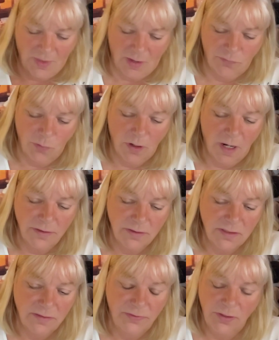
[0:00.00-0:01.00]
For
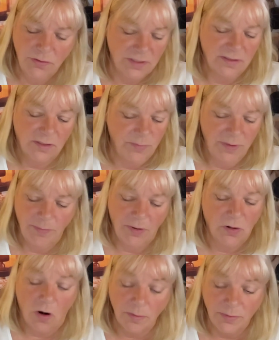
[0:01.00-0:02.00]
others of you, this could be
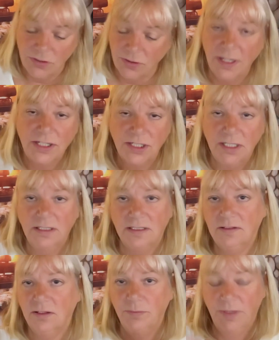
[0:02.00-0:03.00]
about arbitration.
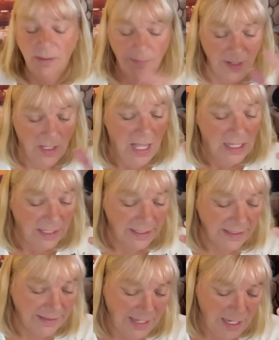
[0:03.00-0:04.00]
This could be about,
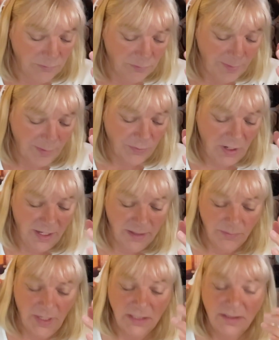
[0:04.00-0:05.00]
like, again, remember I
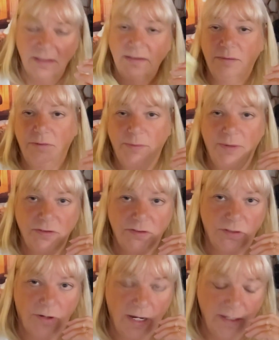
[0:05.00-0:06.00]
had mentioned something about
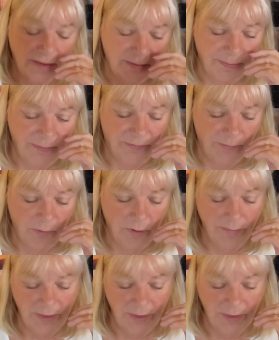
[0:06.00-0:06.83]
strikes before.